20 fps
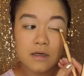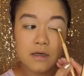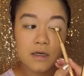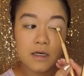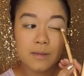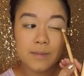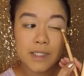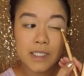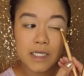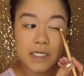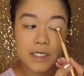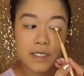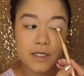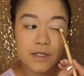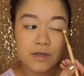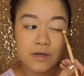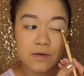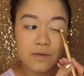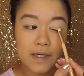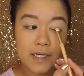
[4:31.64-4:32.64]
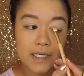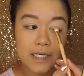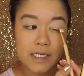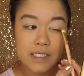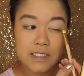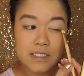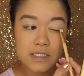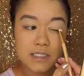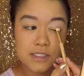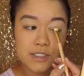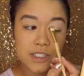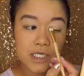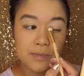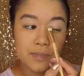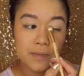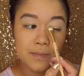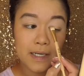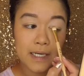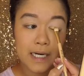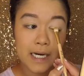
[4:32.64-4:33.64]
I mean, I knew, I guess, the shape of
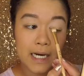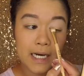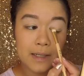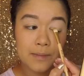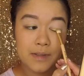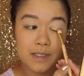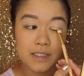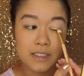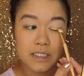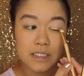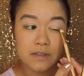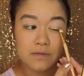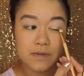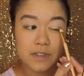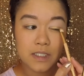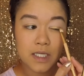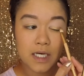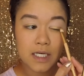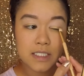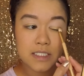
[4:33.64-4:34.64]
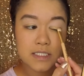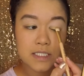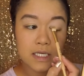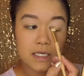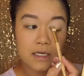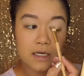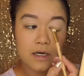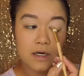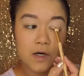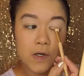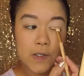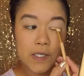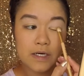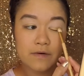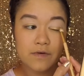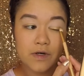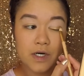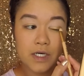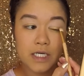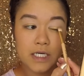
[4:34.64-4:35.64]
my eye, but I didn't realize, like, oh, you have
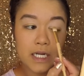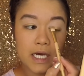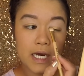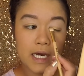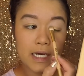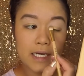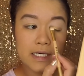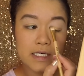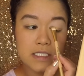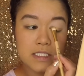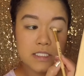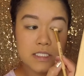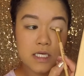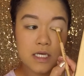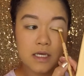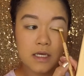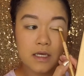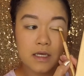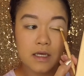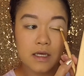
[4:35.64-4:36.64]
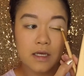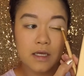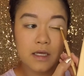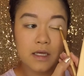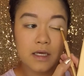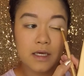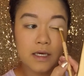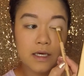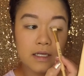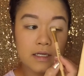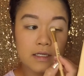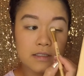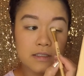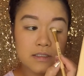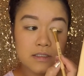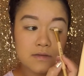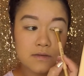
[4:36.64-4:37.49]
hooded eyes, and it doesn't